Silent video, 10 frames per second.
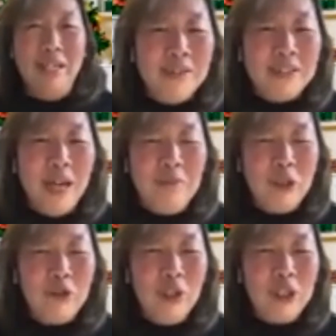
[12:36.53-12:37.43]
This art
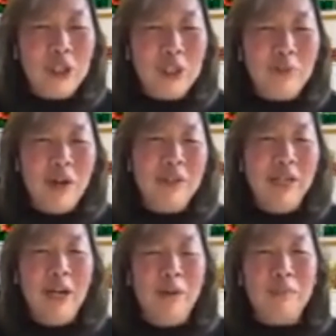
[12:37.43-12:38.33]
portrayal talks about
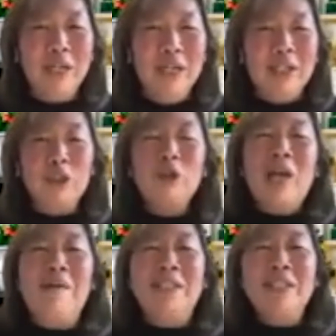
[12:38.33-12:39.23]
the two
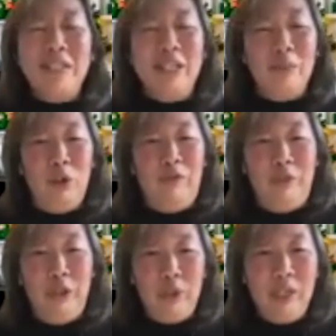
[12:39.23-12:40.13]
characters in the book of
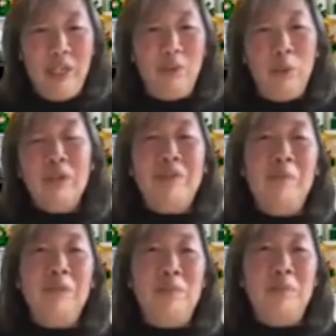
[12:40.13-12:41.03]
Luke, and one of
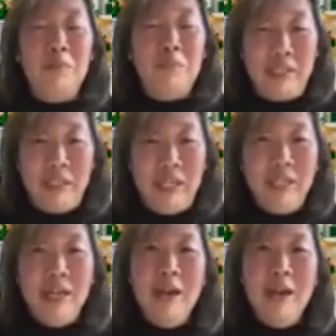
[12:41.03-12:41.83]
them is Mary Magdalene.